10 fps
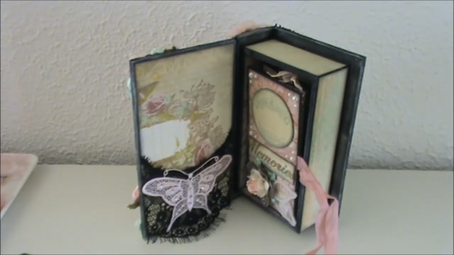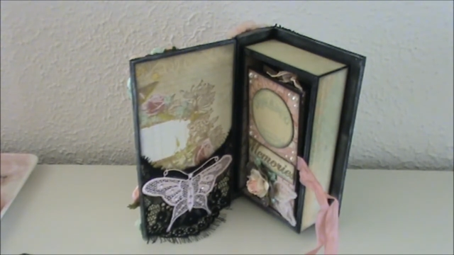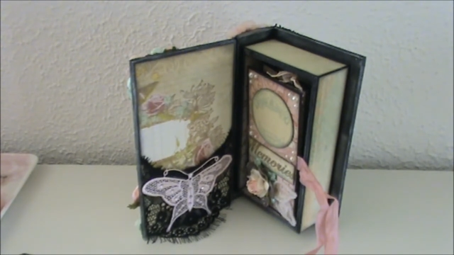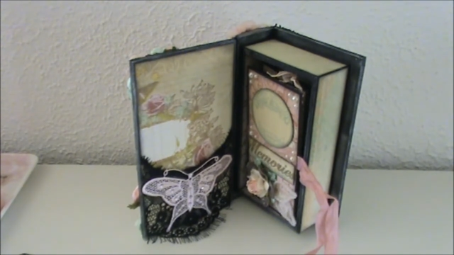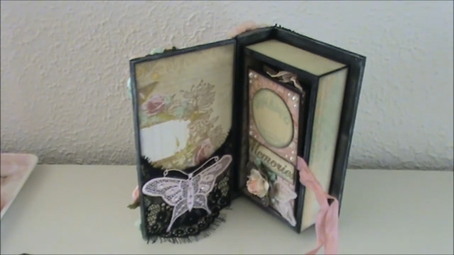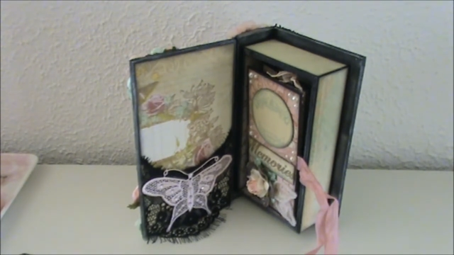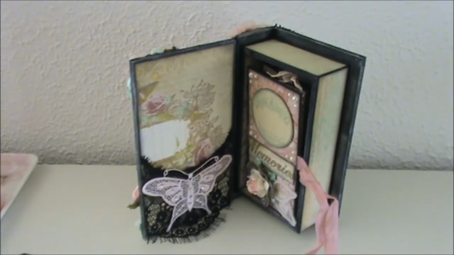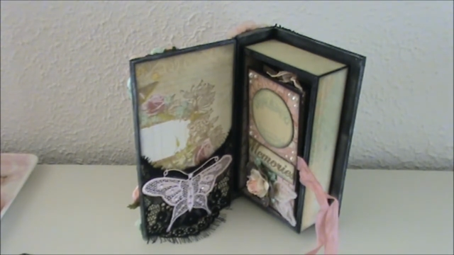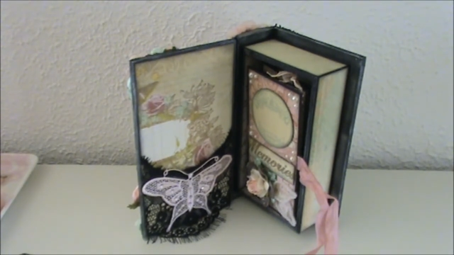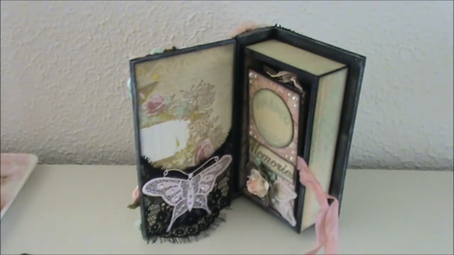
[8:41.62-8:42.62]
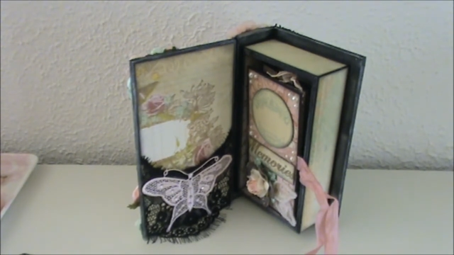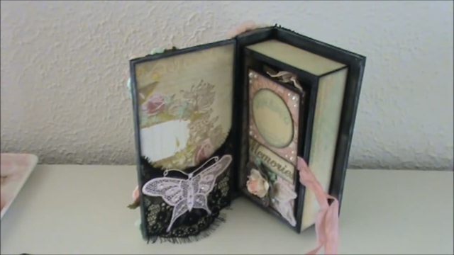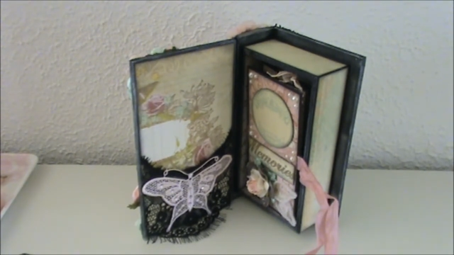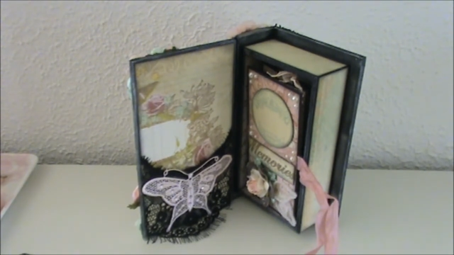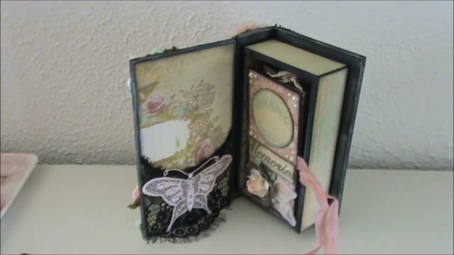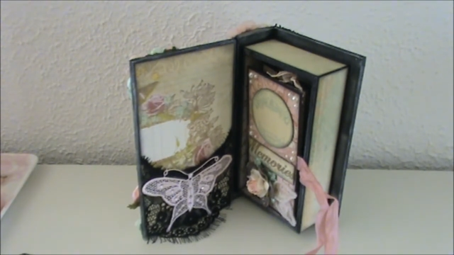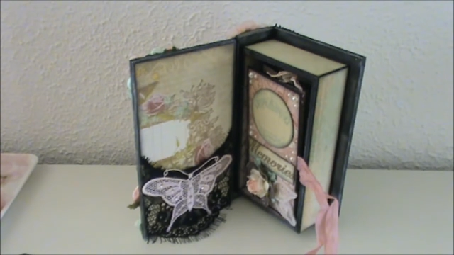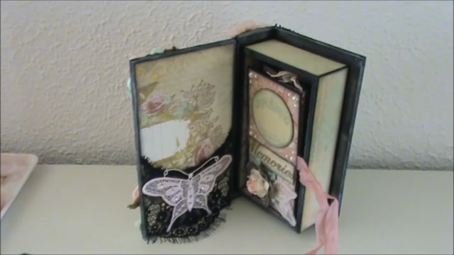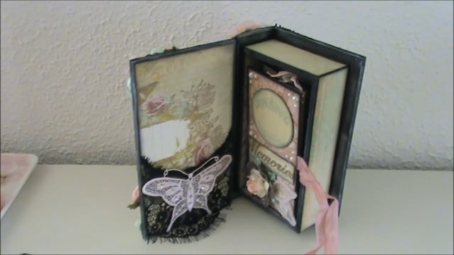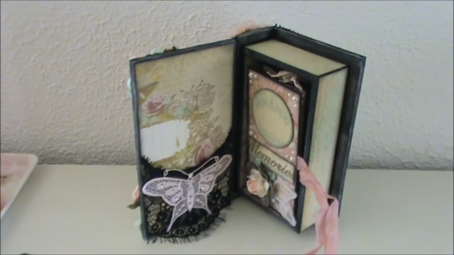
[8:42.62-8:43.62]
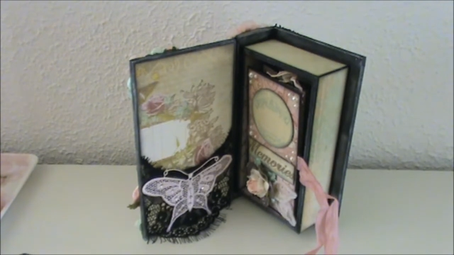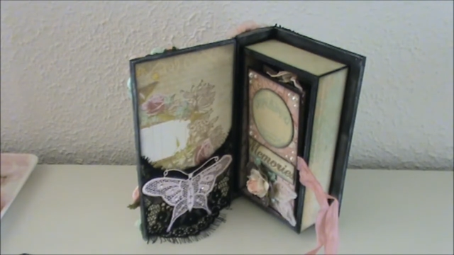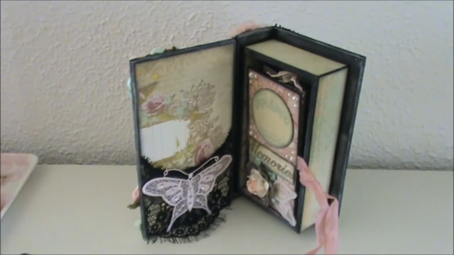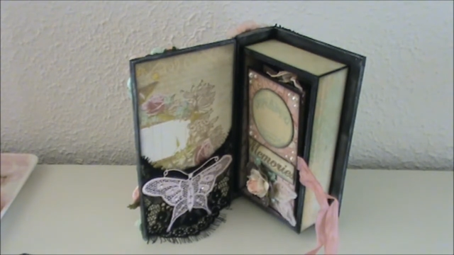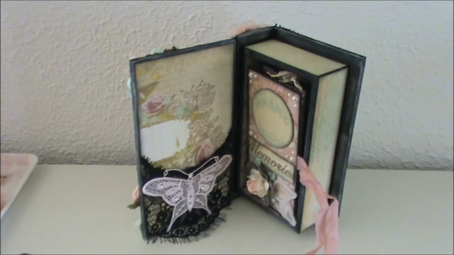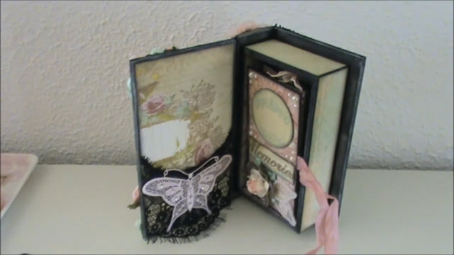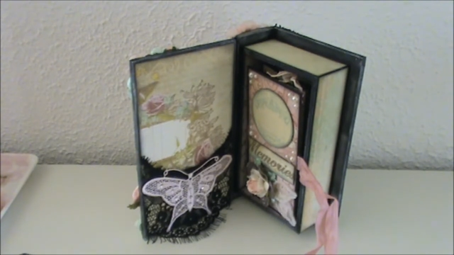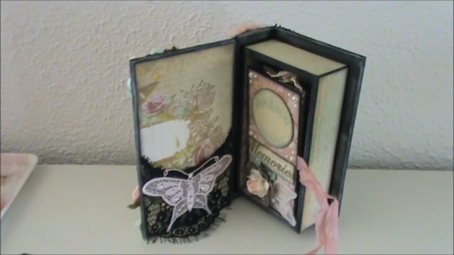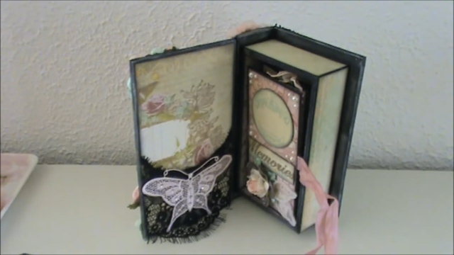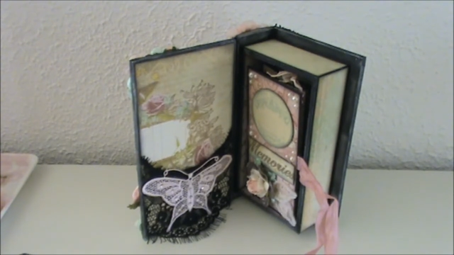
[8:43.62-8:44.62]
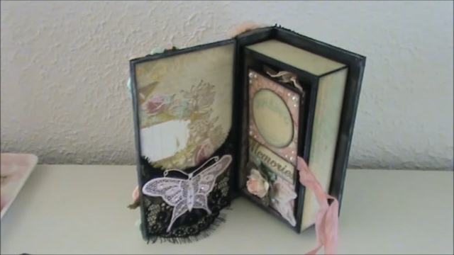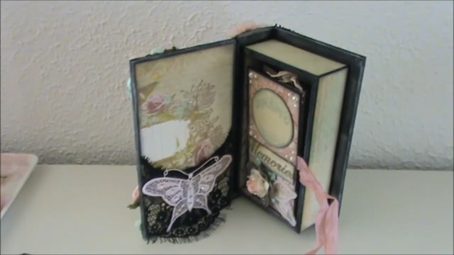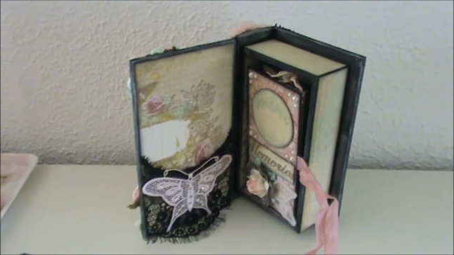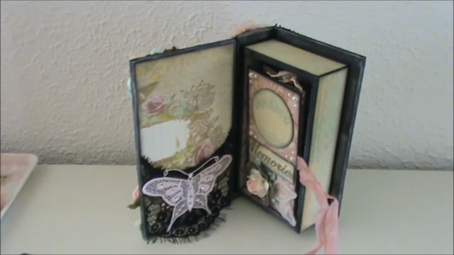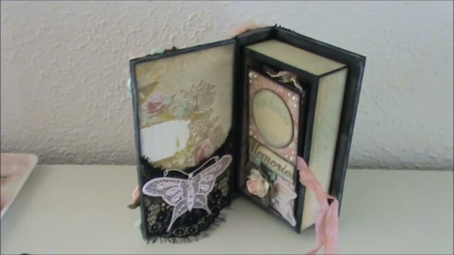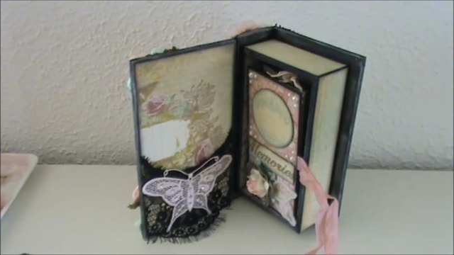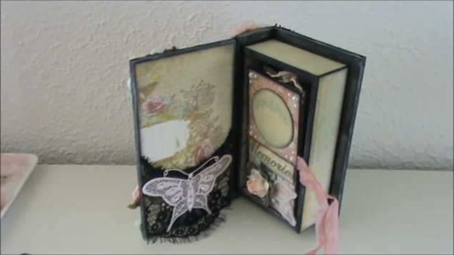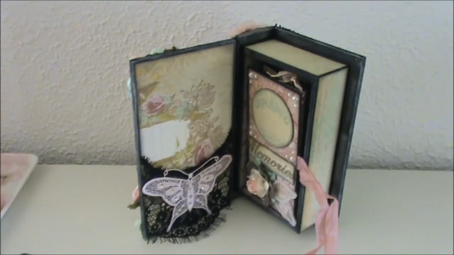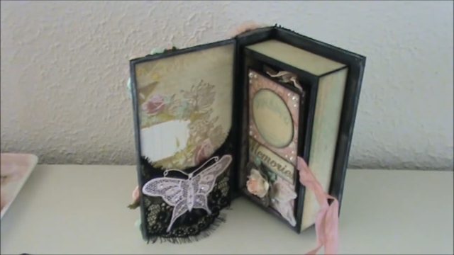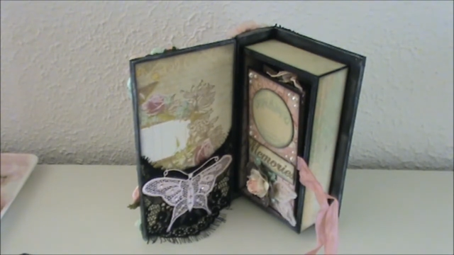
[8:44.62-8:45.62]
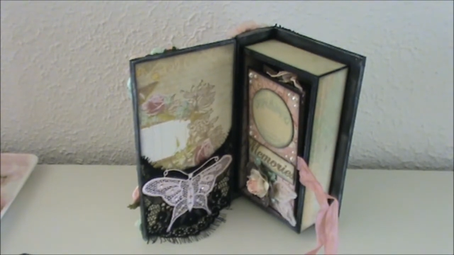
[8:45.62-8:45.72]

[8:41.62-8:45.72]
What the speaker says: (no speaker visible)